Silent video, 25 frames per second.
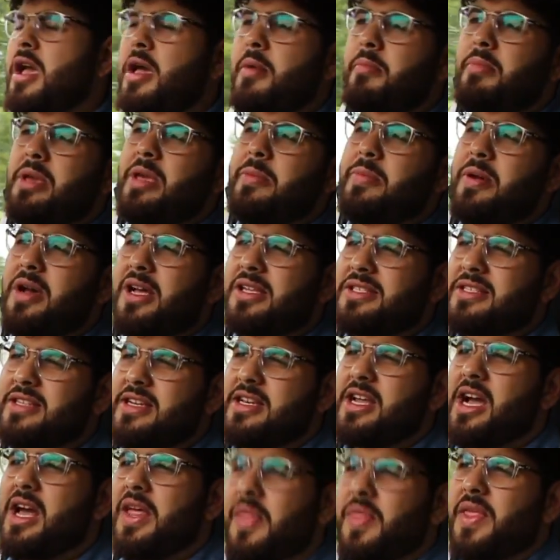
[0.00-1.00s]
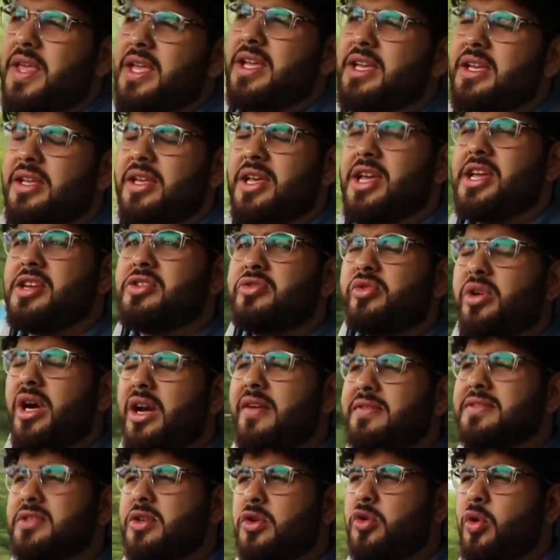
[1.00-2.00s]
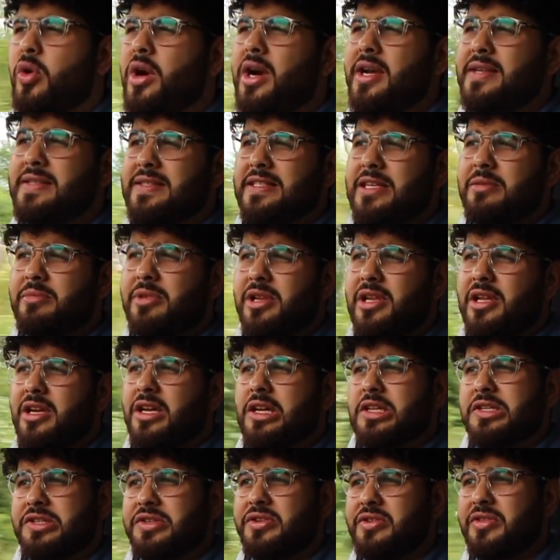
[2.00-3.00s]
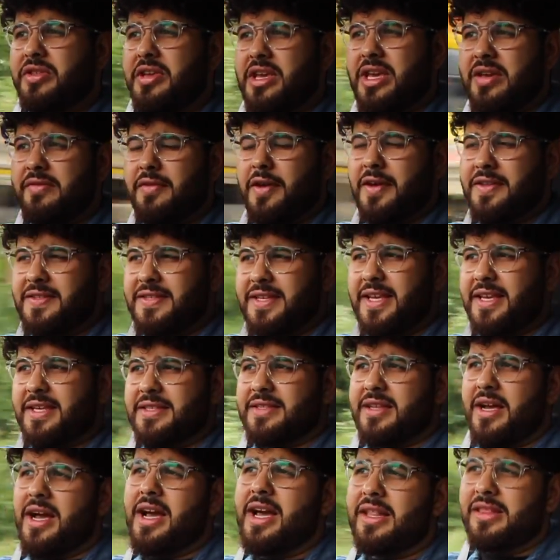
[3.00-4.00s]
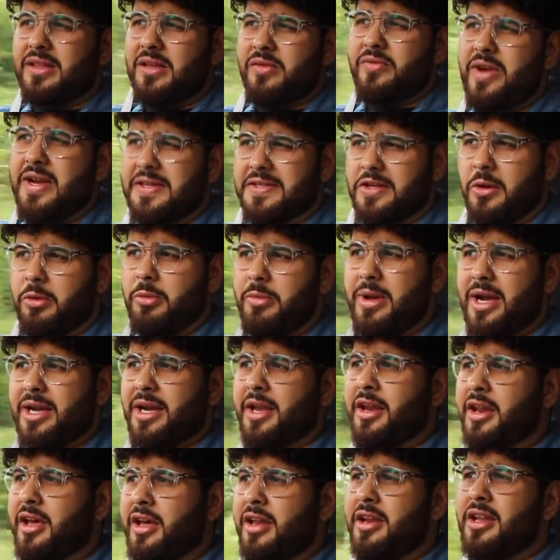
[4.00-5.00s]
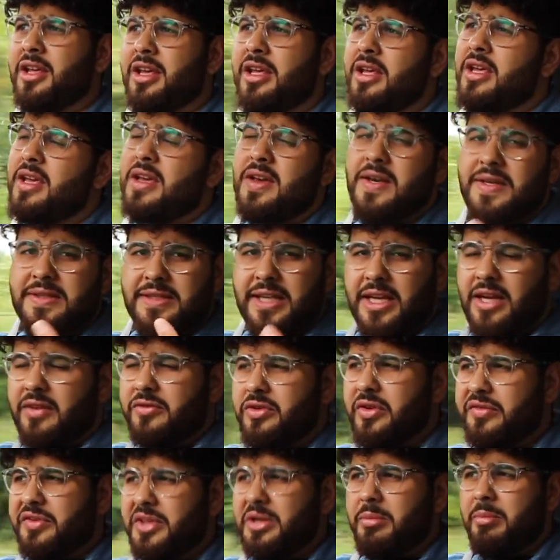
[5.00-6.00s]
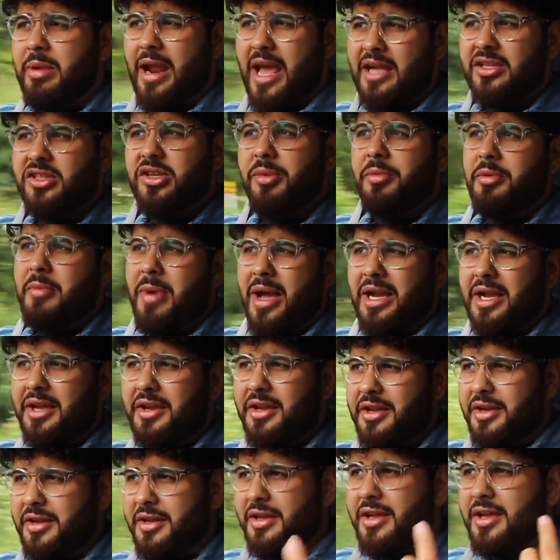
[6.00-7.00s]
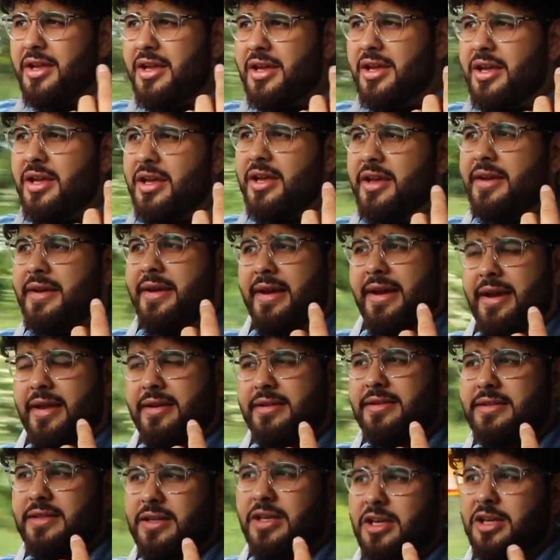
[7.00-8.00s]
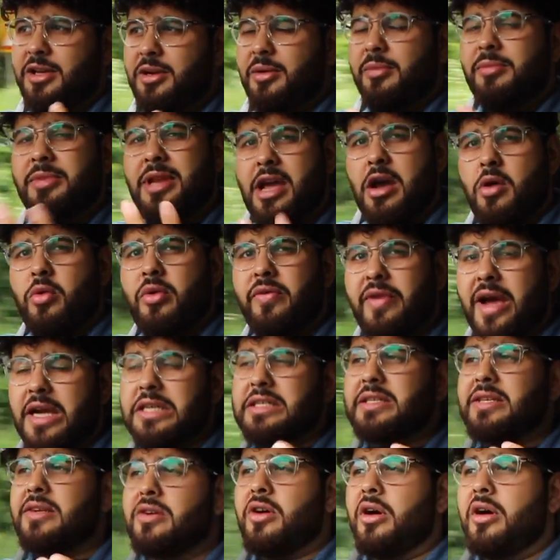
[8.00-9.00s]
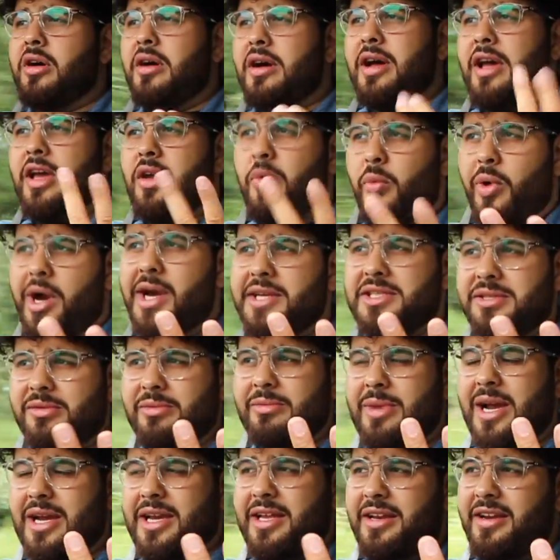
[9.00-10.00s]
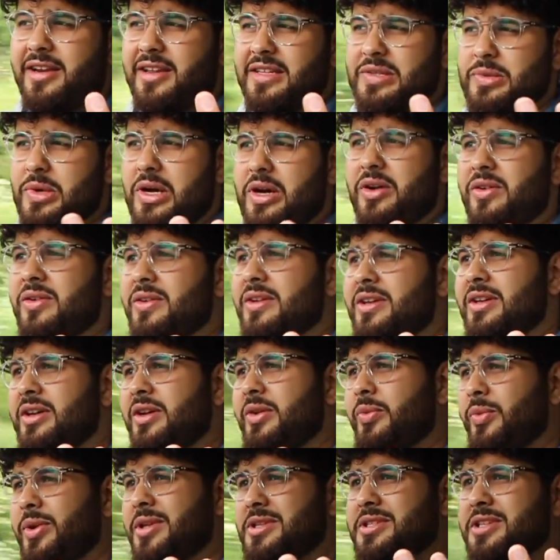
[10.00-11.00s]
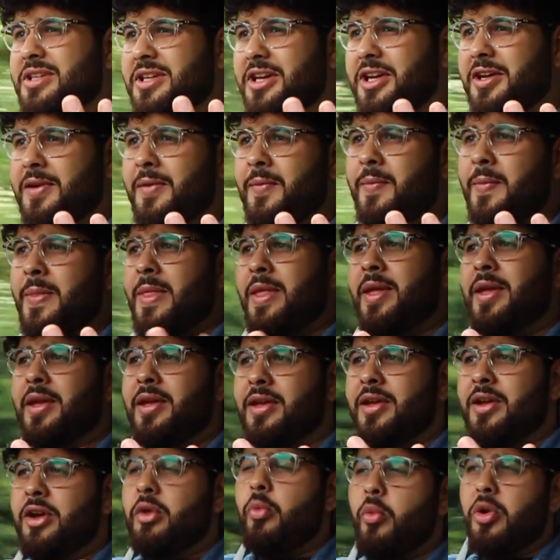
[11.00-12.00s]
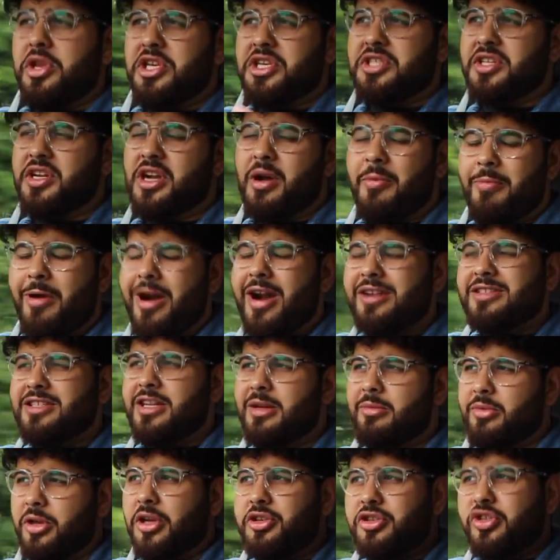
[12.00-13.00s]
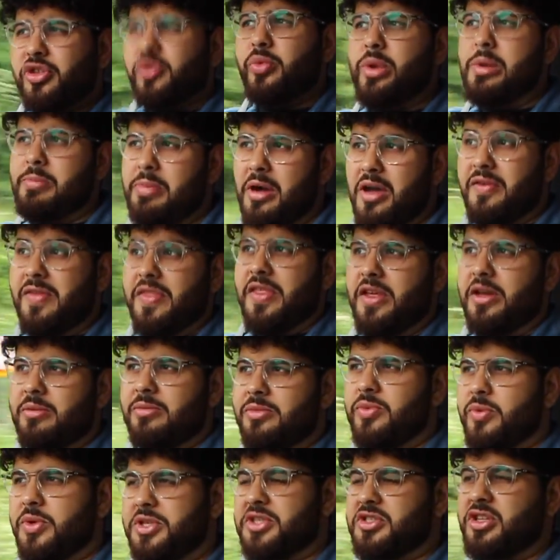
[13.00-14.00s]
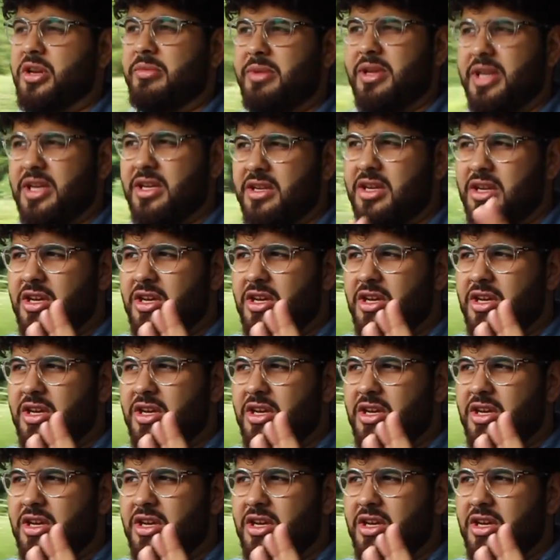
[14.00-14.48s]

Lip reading: Me personally, I think it drives quite similar to the Evo 6. I had the red Tommy Mackinnon, then I've driven the black Tommy Mackinnon, and now we've actually got a white Tommy Mackinnon as well, which is the comparison I'm going to do with both of them, which is going to be